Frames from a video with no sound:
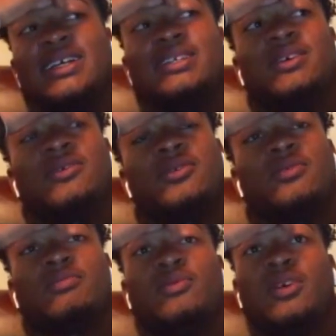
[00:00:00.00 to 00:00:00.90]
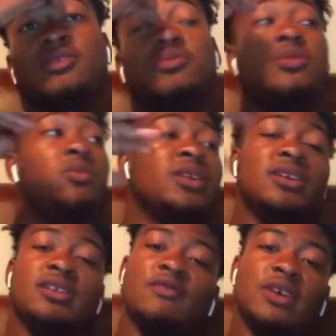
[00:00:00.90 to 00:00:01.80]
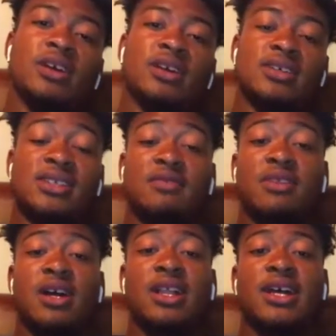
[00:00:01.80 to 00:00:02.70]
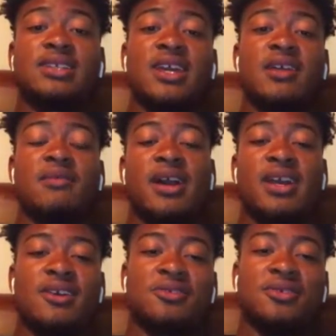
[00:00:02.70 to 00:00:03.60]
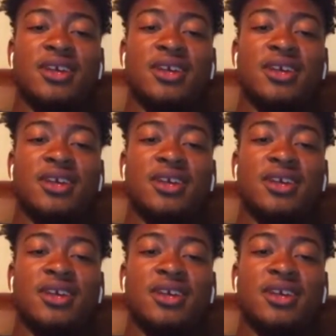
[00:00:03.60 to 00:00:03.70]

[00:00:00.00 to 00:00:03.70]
So once we went undefeated, because even our last game got canceled,